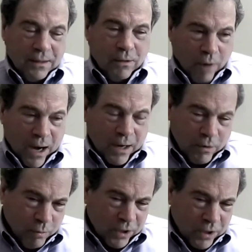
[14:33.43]
Miranda
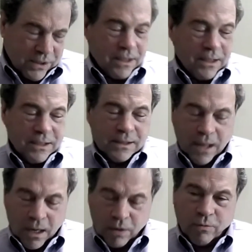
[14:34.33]
Wilson is
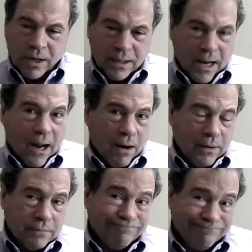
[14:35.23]
hunkering down
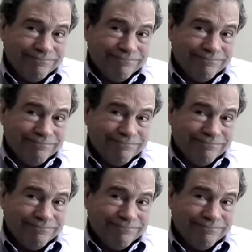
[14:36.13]
and